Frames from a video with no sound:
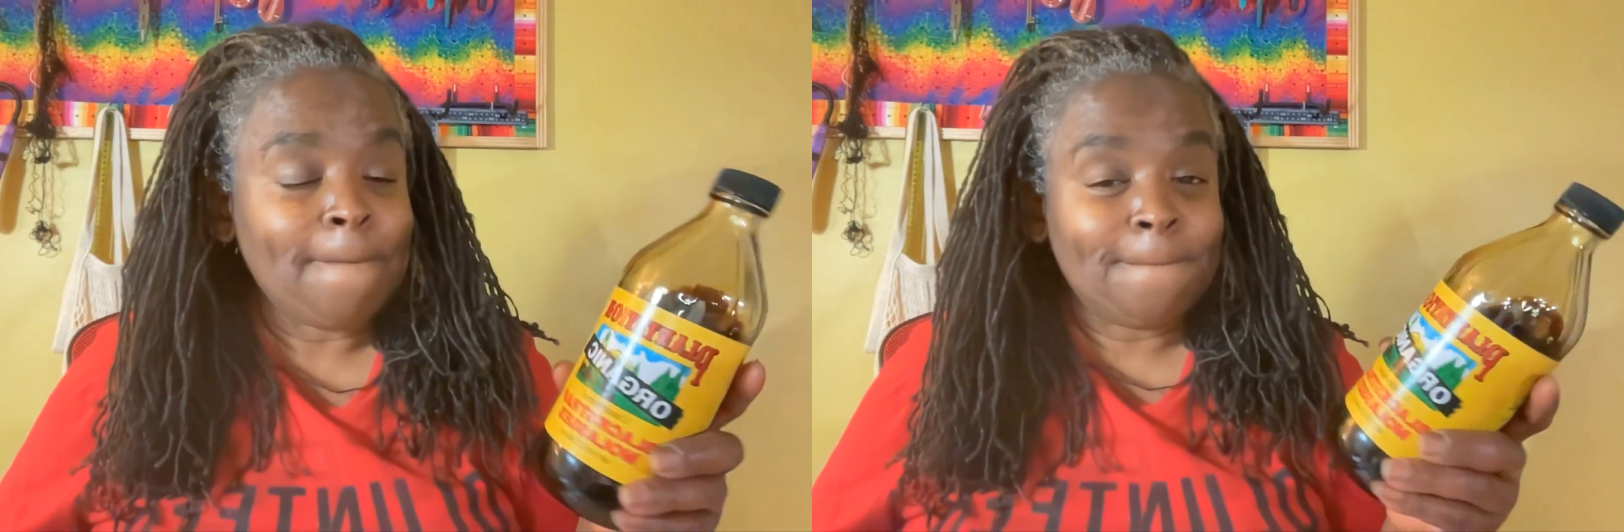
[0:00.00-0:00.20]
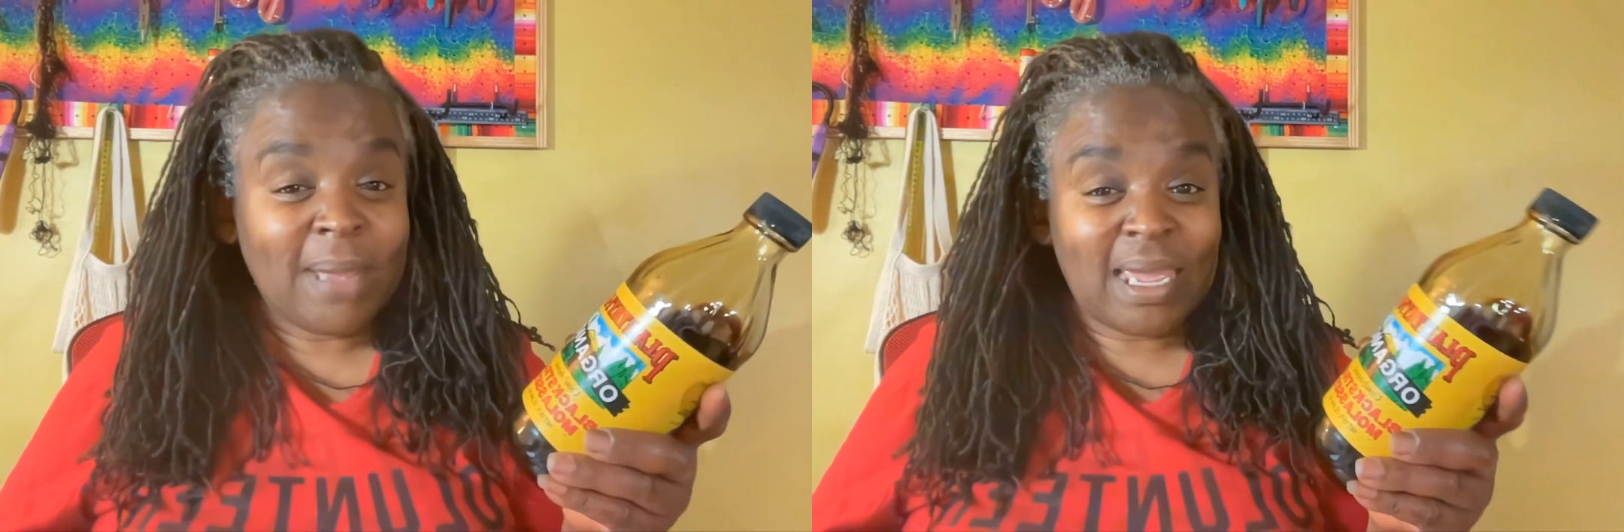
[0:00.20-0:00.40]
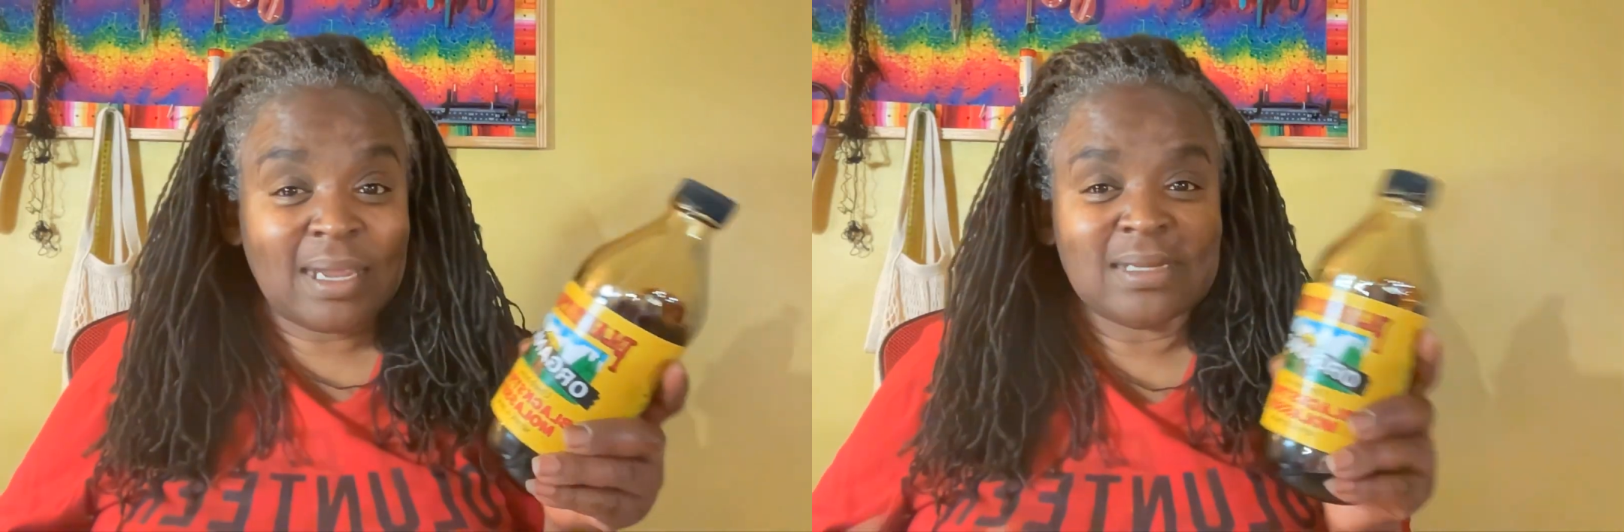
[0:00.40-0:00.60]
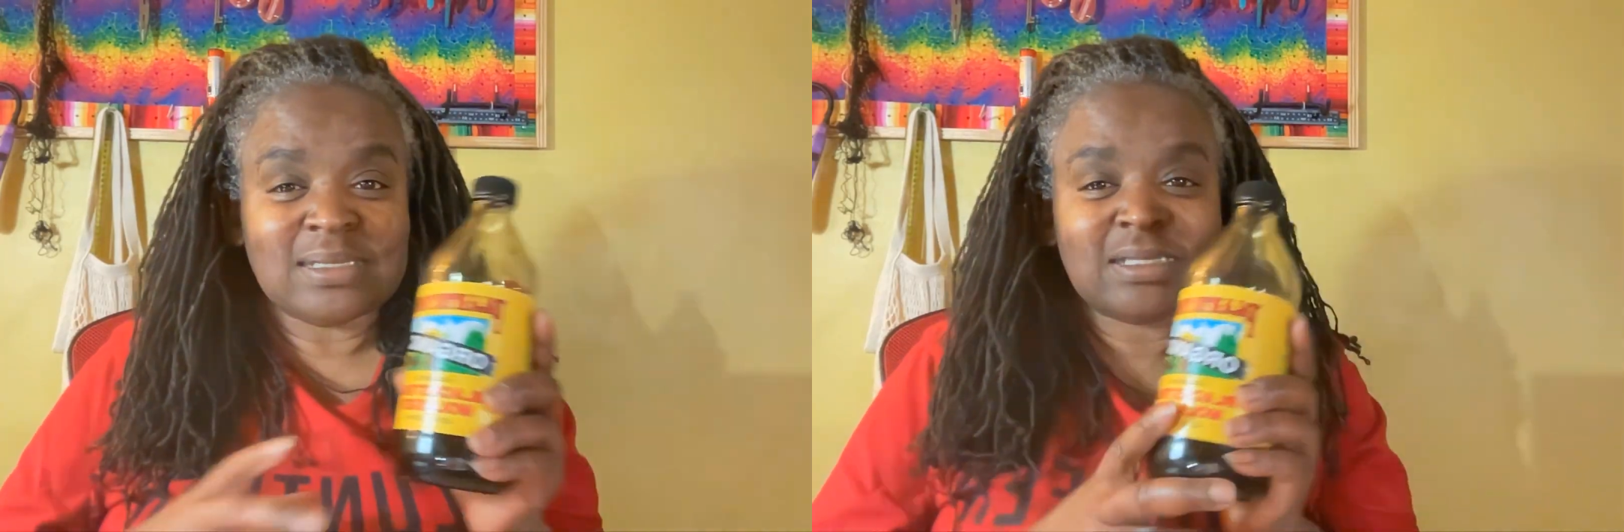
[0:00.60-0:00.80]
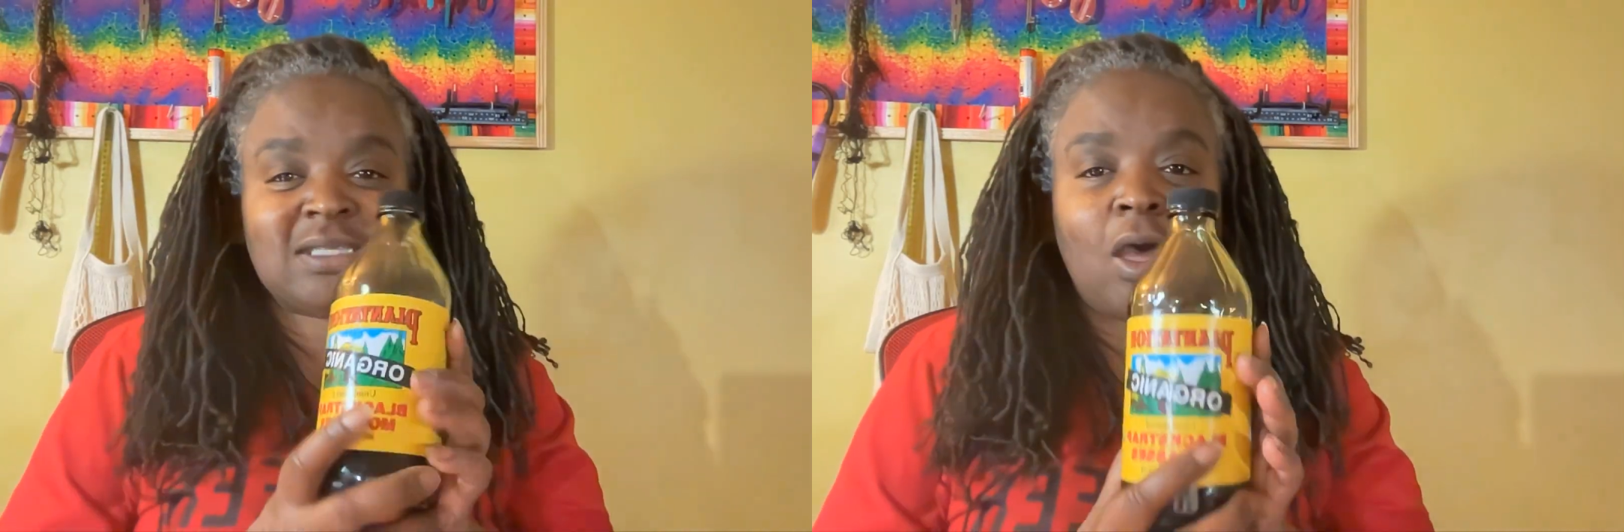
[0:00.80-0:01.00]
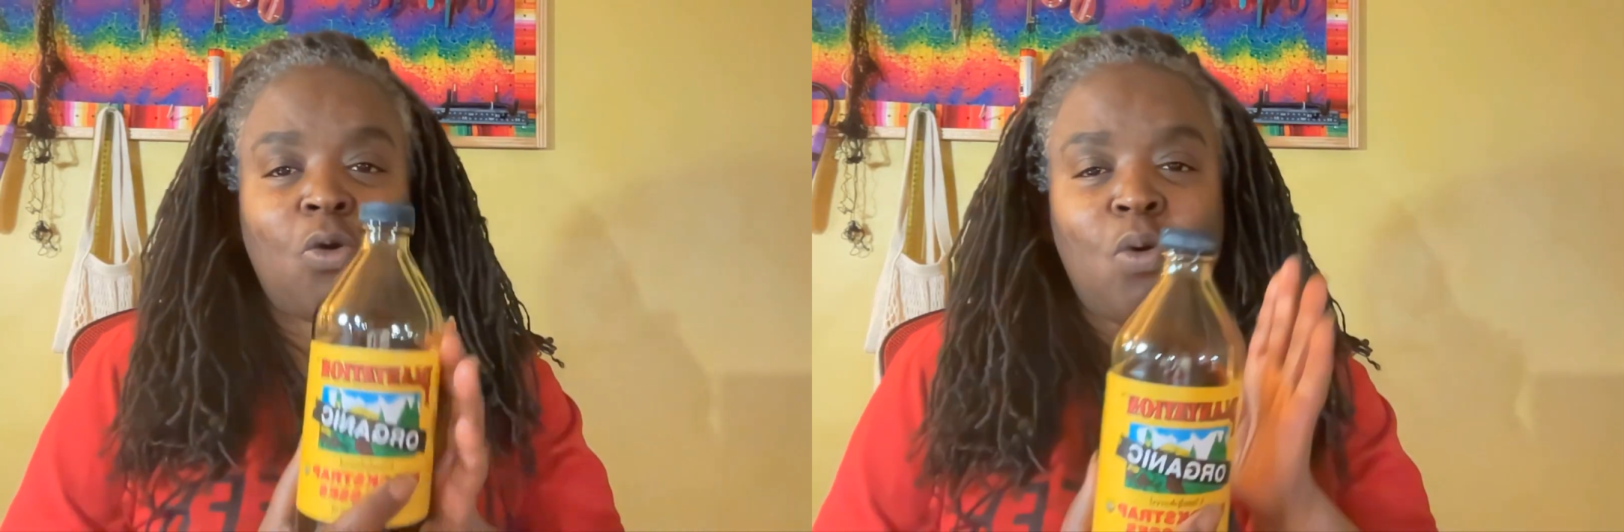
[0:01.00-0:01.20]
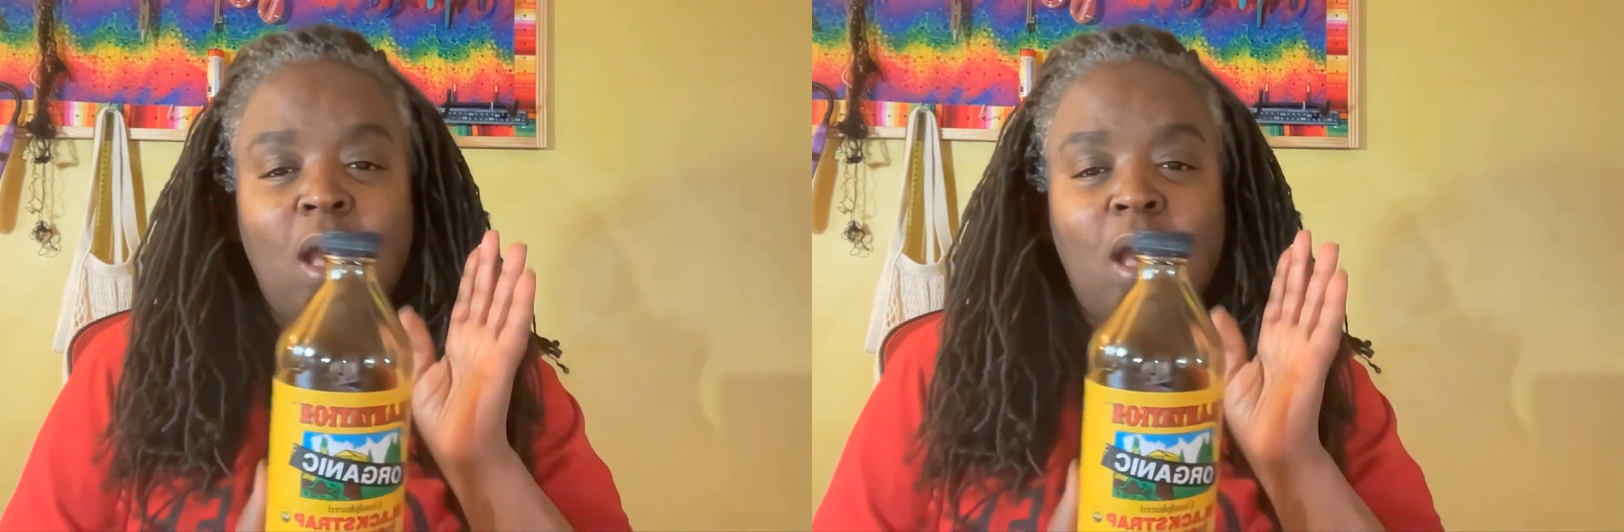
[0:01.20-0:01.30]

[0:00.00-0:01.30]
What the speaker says: But so